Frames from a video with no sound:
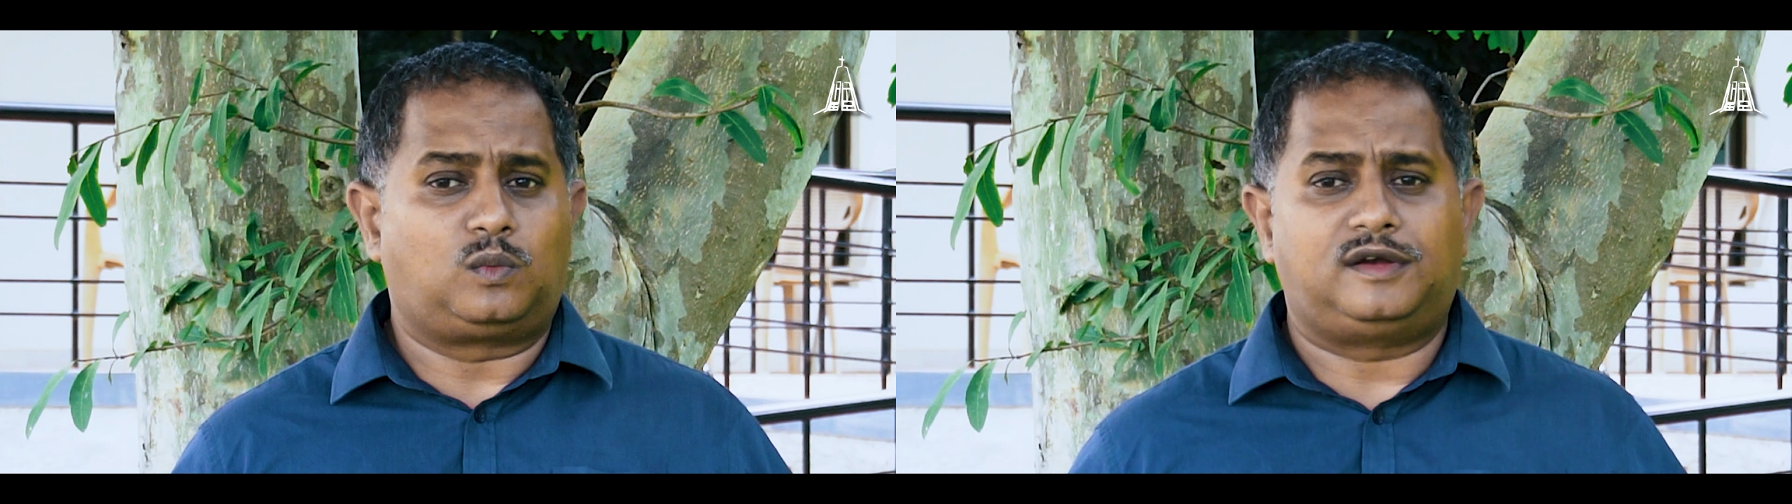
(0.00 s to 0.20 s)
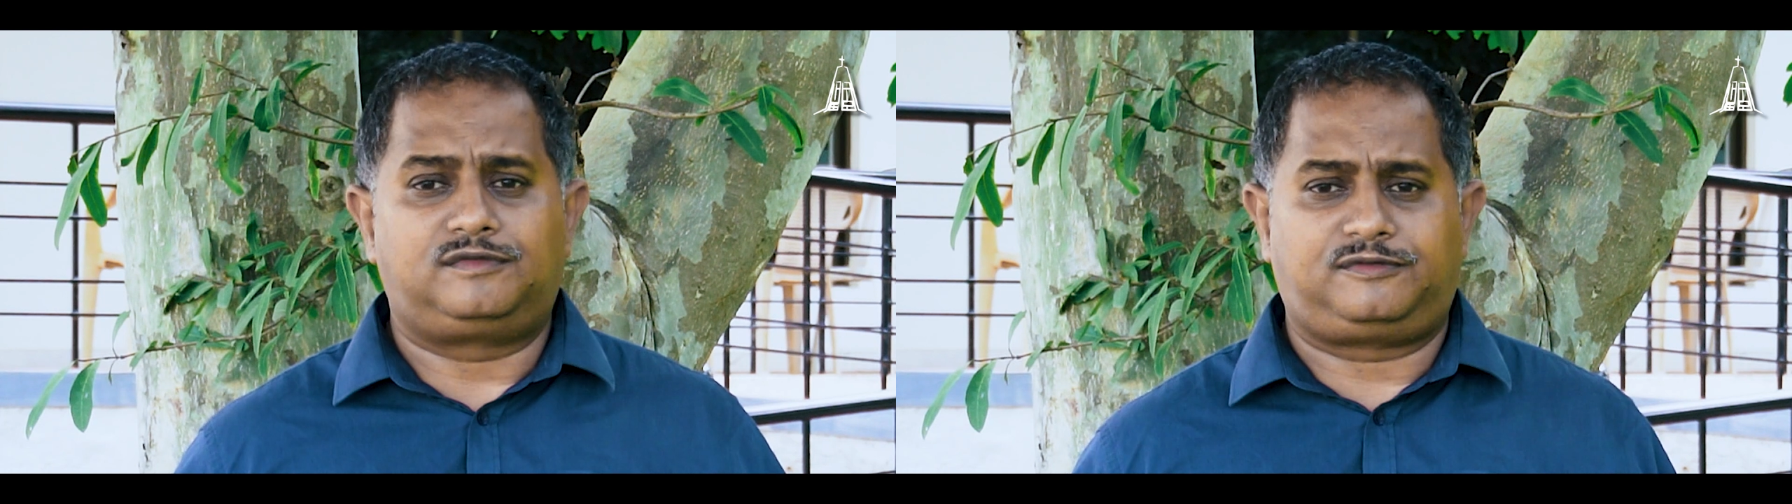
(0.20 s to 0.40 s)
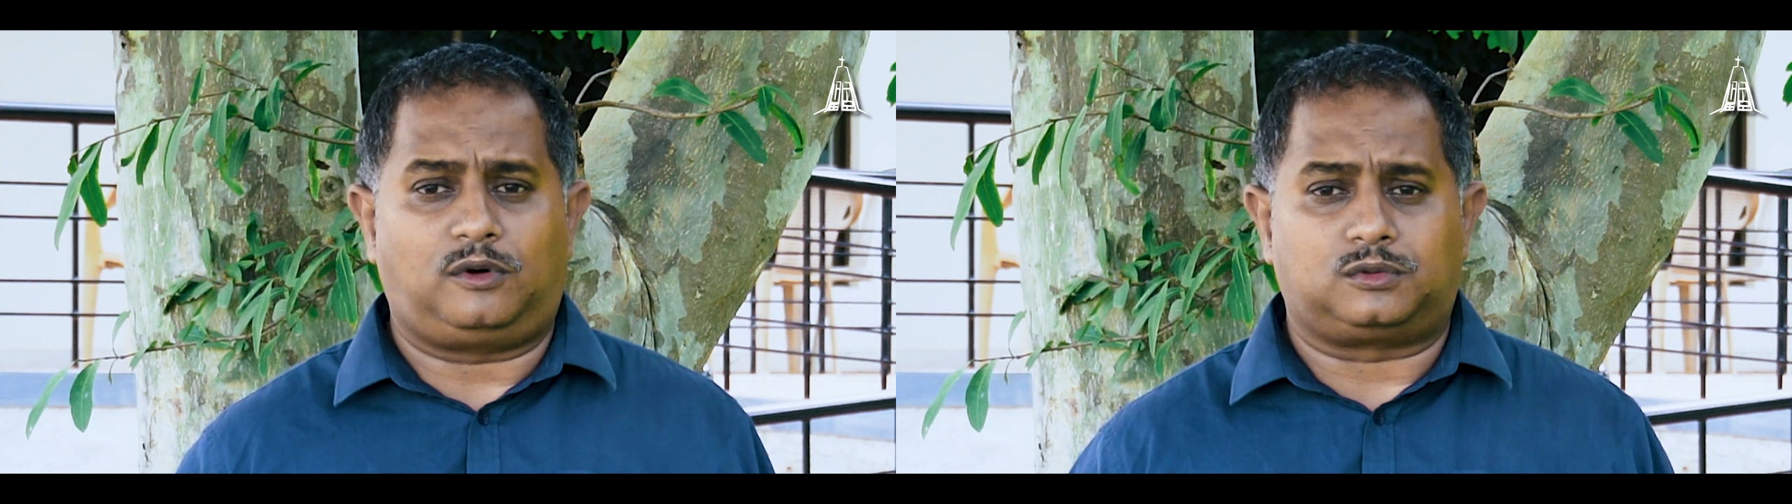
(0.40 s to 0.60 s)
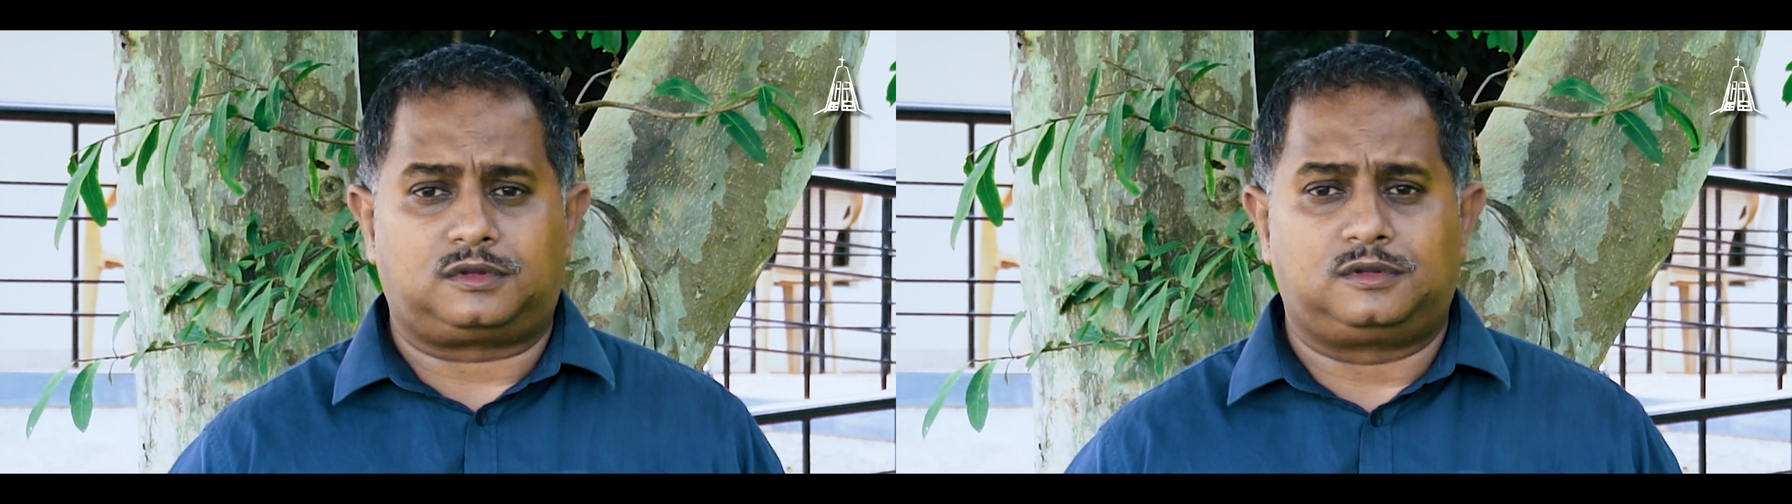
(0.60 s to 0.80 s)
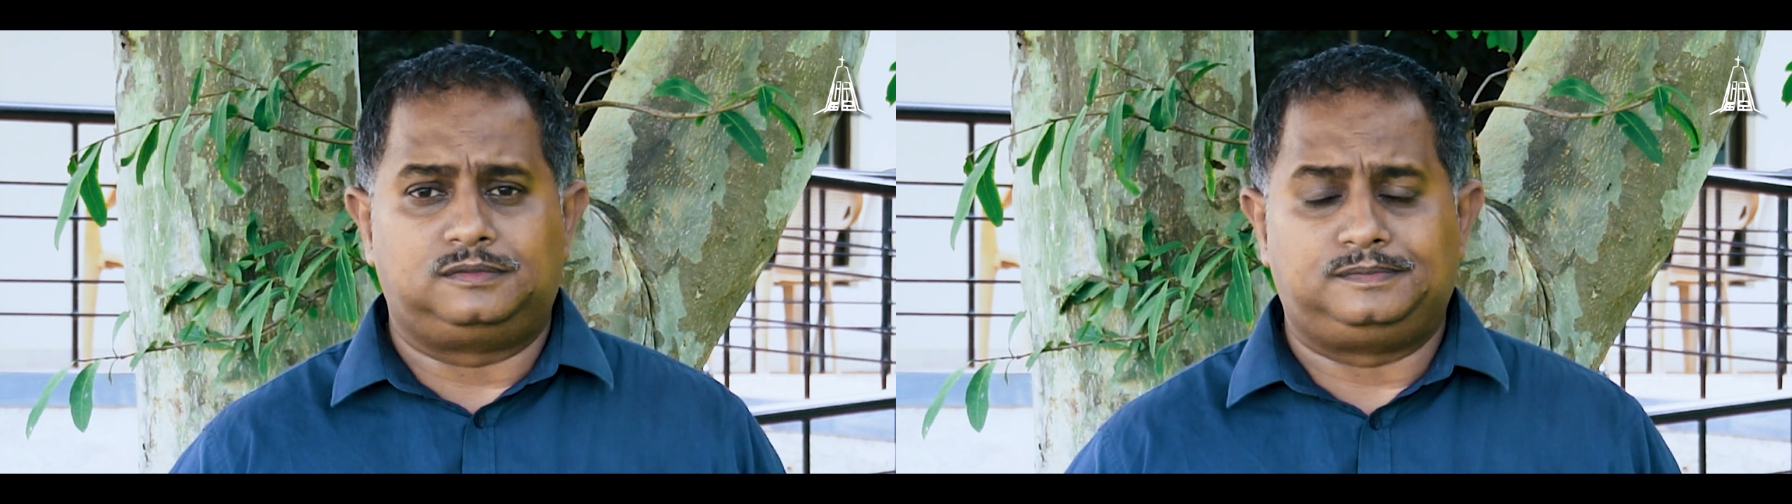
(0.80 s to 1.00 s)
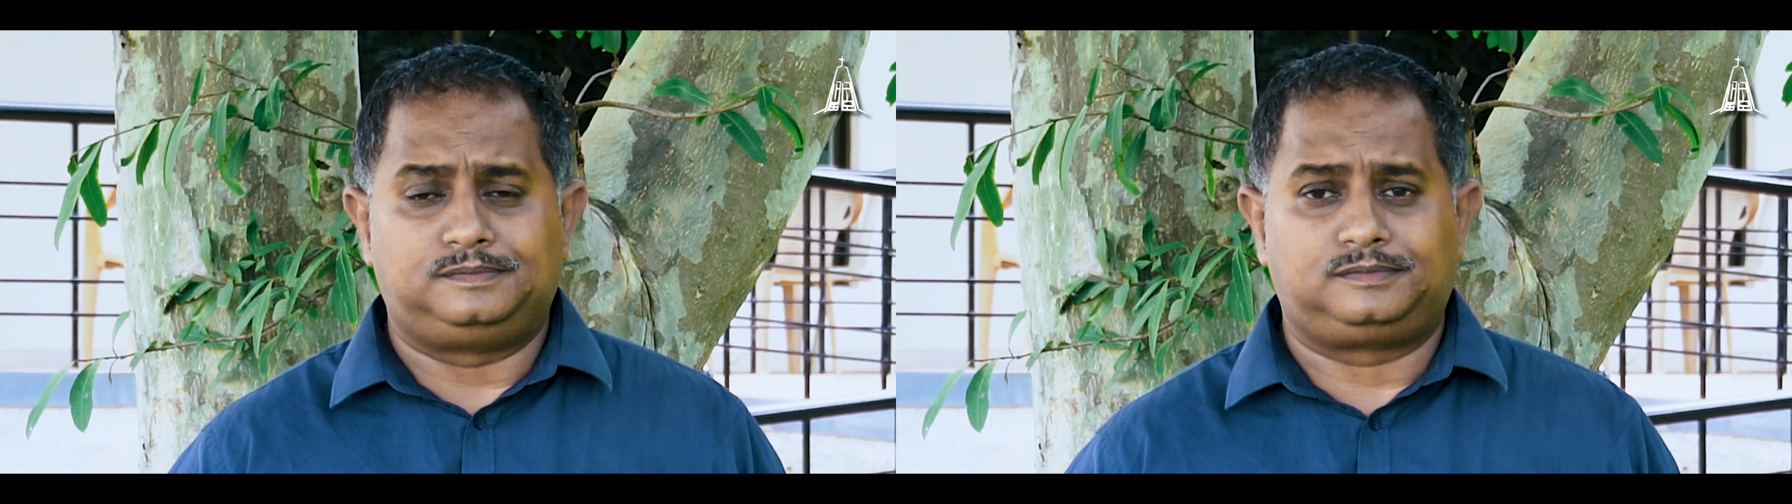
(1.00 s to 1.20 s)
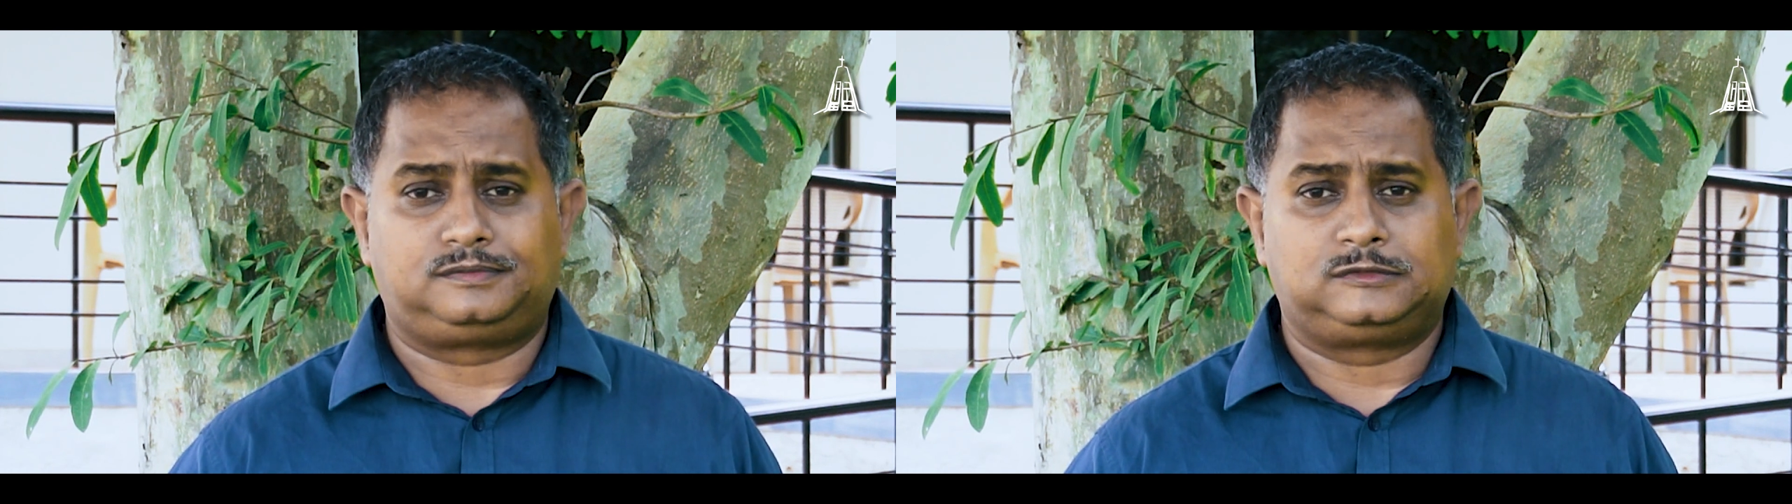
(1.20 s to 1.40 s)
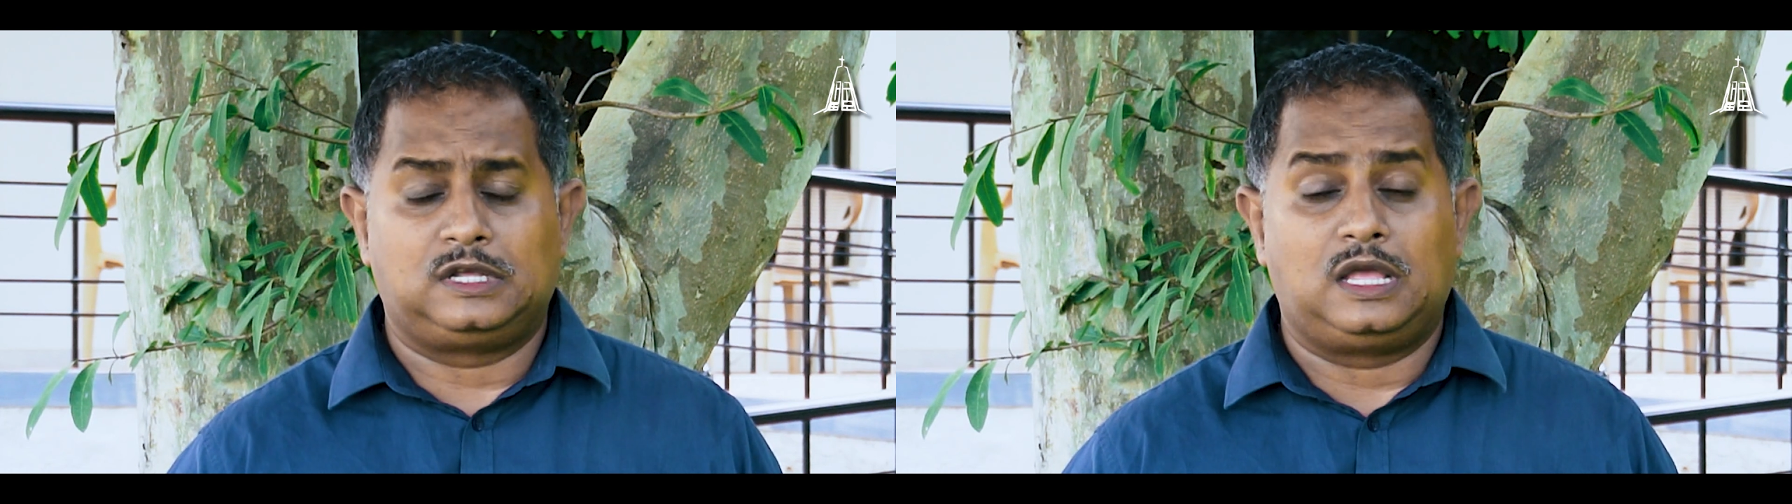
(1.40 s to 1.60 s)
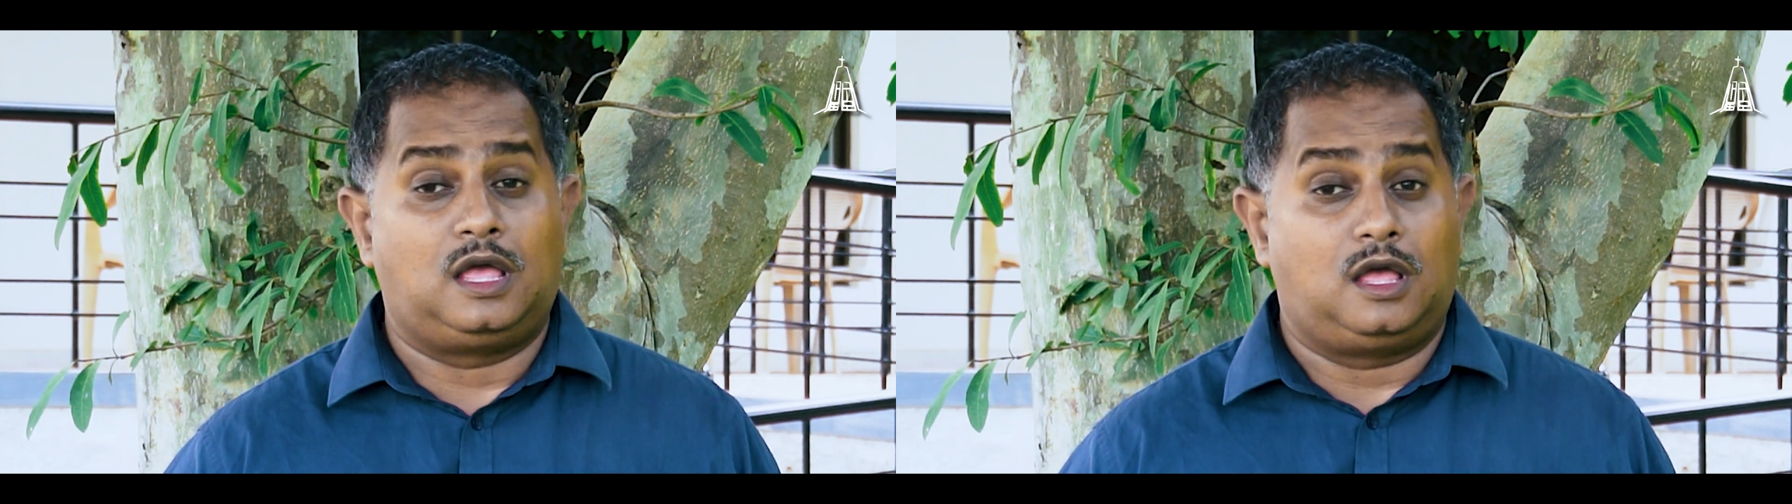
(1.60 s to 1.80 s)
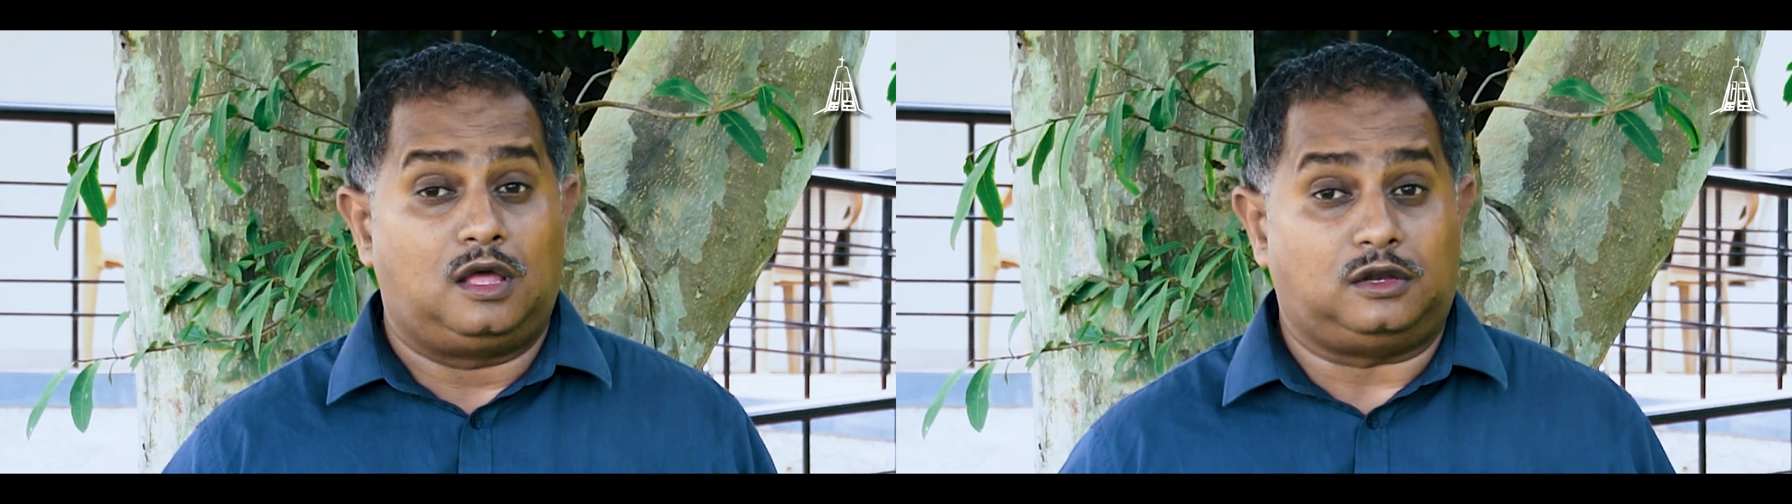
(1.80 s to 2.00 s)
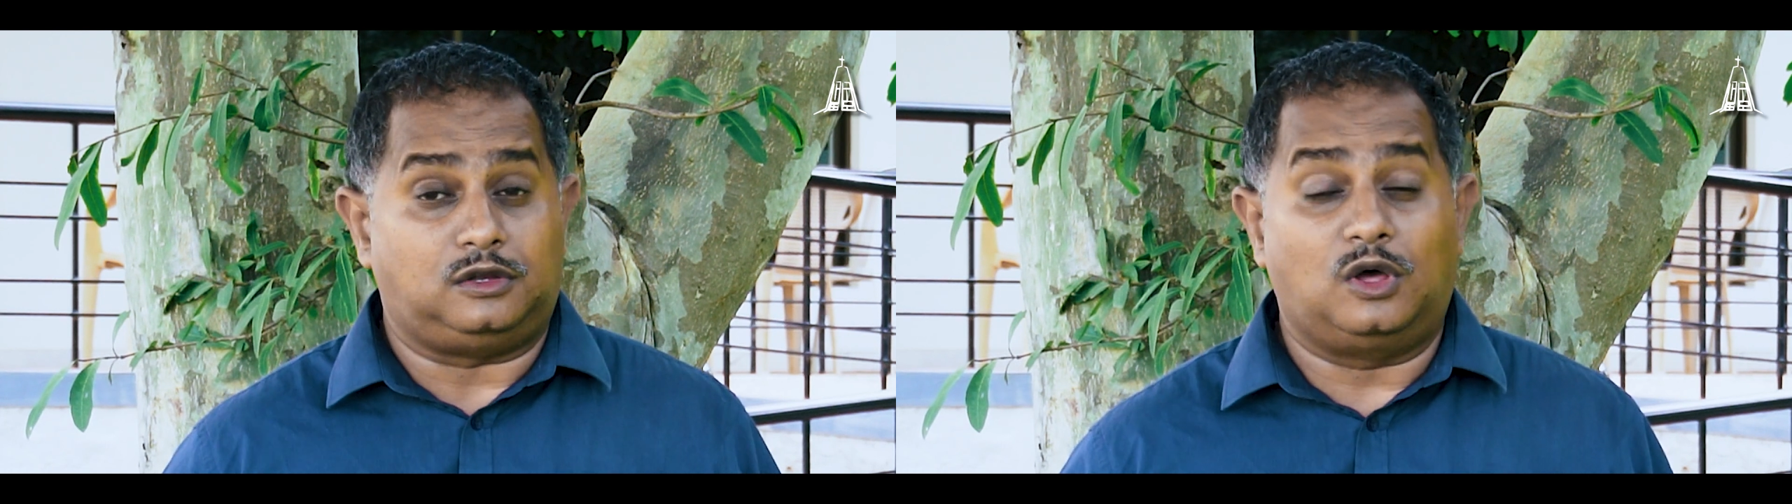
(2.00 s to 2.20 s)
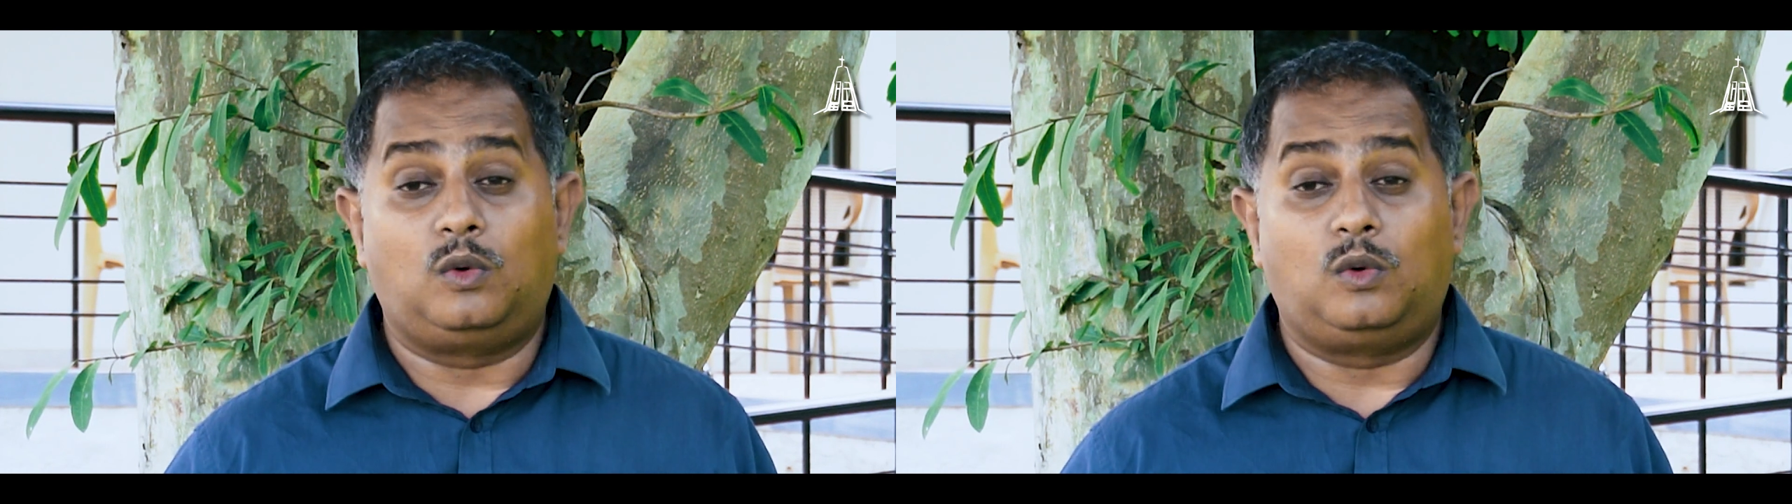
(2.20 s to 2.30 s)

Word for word: went forth, no